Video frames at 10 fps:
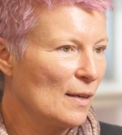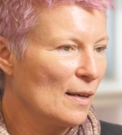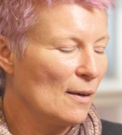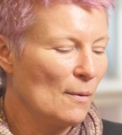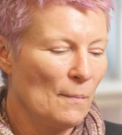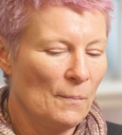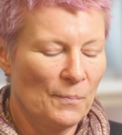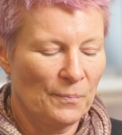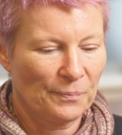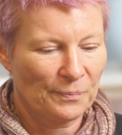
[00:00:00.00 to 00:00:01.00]

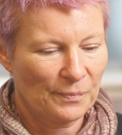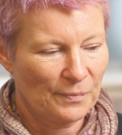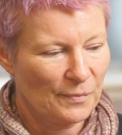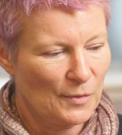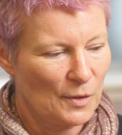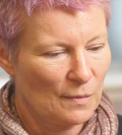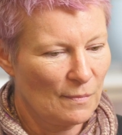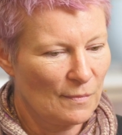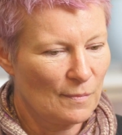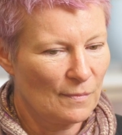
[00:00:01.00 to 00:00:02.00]
But
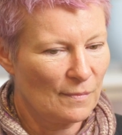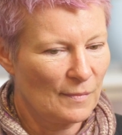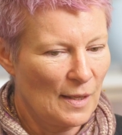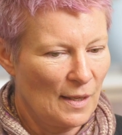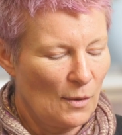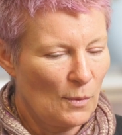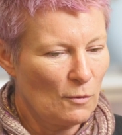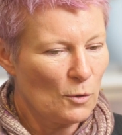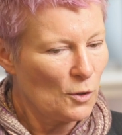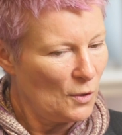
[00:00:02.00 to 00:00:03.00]
I've
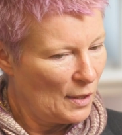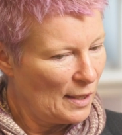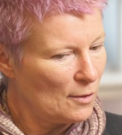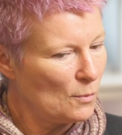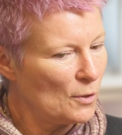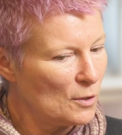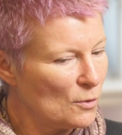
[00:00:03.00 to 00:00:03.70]
got 2 kids. One is